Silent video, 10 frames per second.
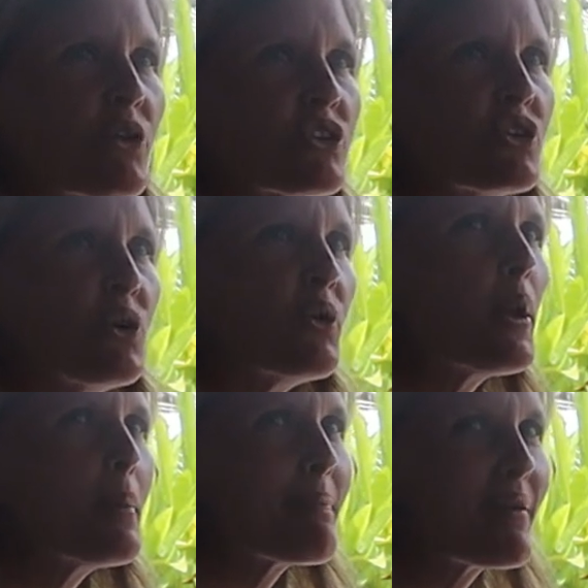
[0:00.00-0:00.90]
want you
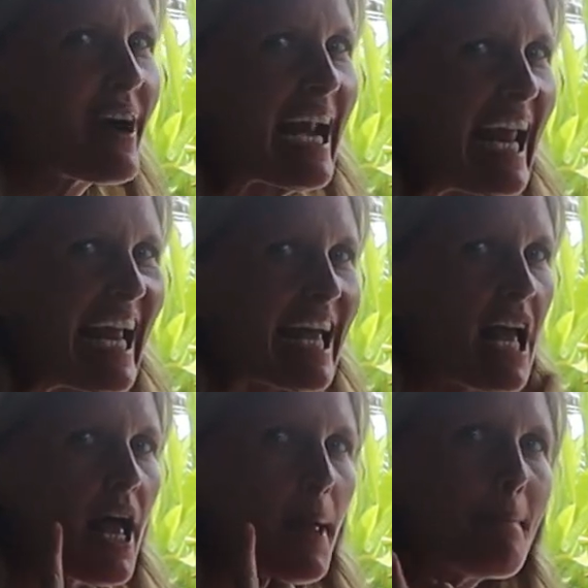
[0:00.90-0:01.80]
to bring
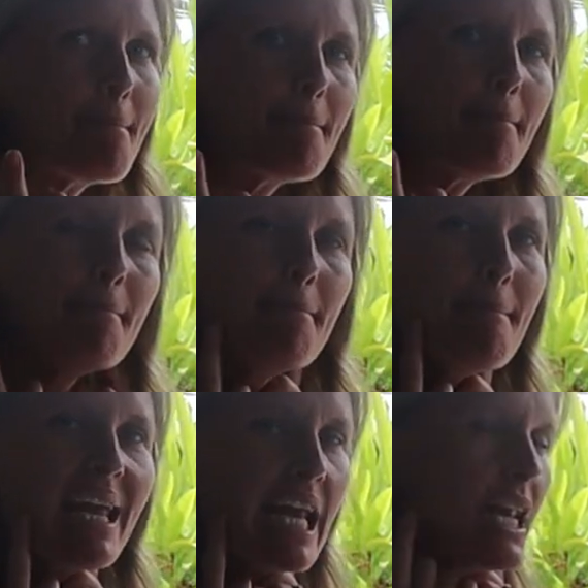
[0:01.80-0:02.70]

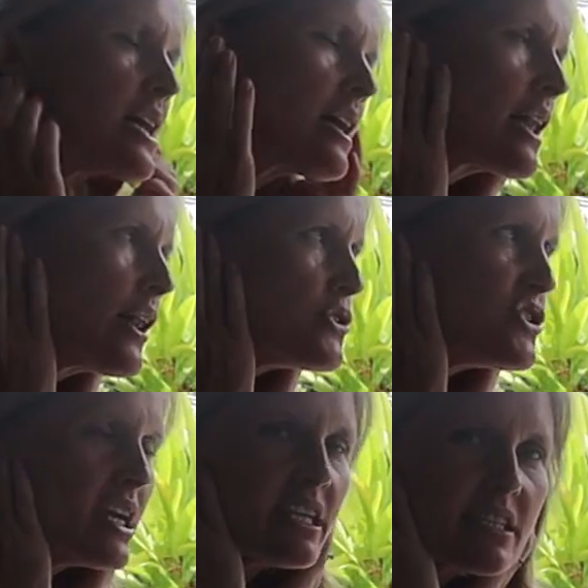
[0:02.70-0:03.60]
men,
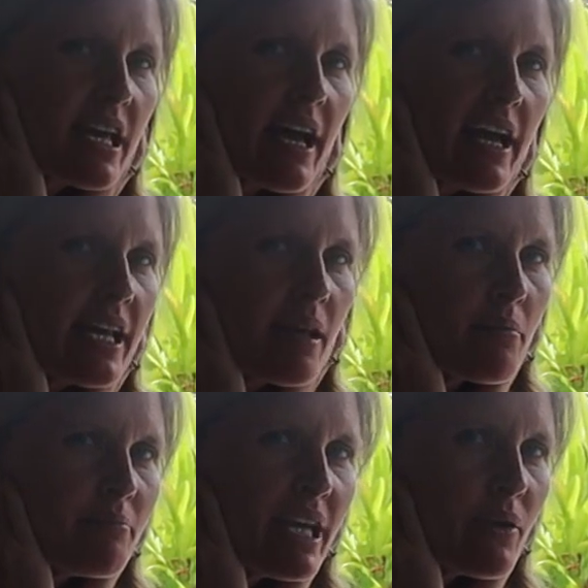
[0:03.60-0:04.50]
close your ears here.
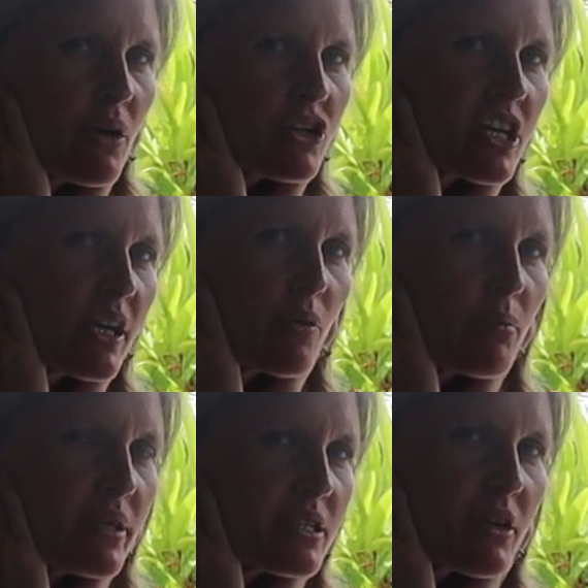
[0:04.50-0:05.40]
Any men watching or
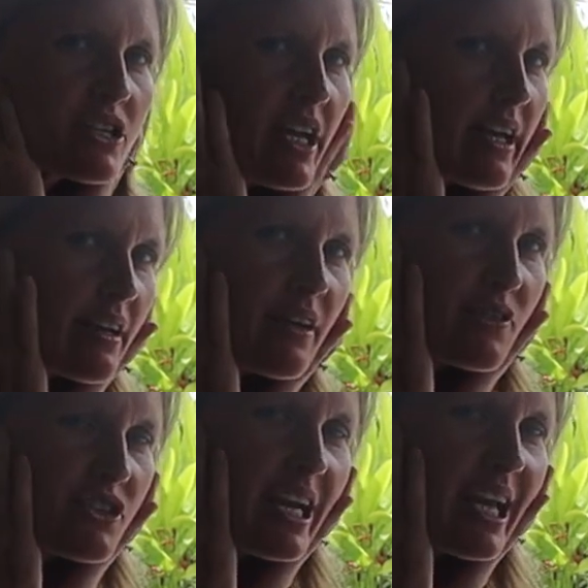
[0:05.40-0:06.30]
boys watching,
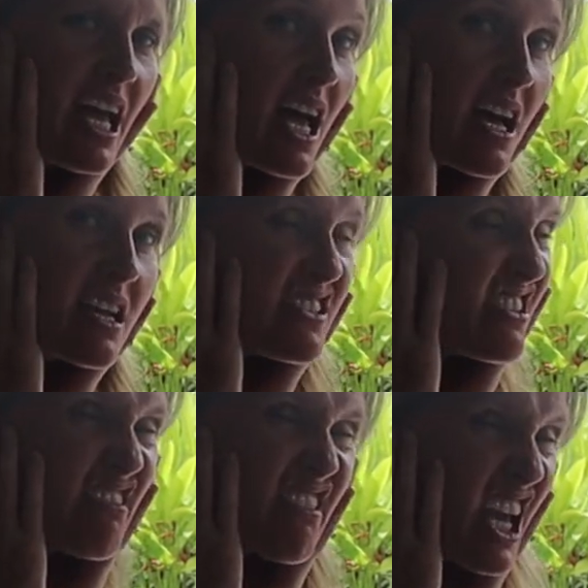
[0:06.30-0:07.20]
close your ears.
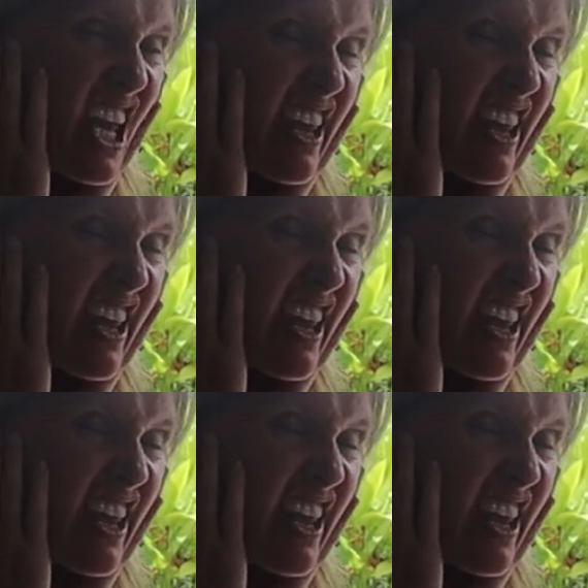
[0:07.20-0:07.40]
You don't want to